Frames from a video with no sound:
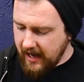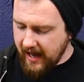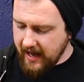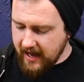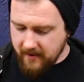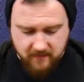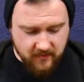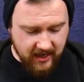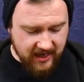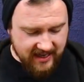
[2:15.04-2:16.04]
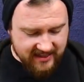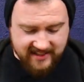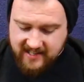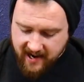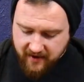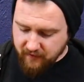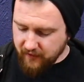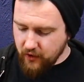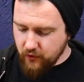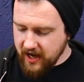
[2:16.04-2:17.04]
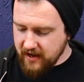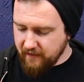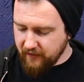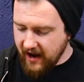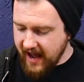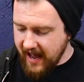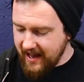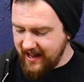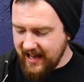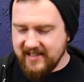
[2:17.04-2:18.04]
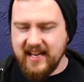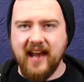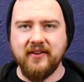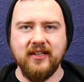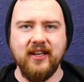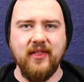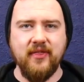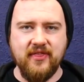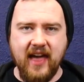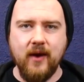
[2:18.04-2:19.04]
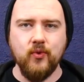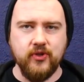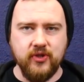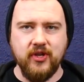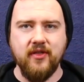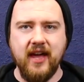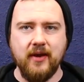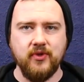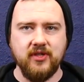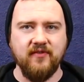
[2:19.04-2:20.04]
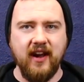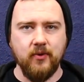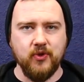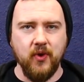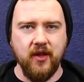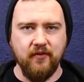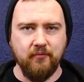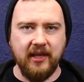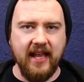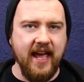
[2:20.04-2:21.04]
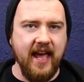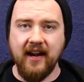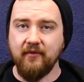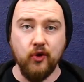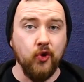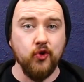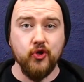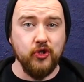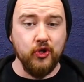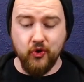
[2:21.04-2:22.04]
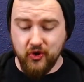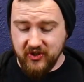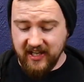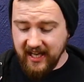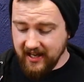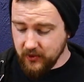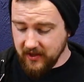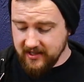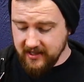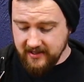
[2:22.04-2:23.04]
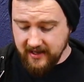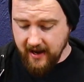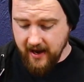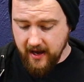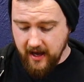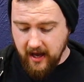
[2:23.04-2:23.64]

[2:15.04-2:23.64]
It's dying for a refret. It's had thousands and thousands of hours worth of play, and I've done hundreds and hundreds of gigs with this guitar.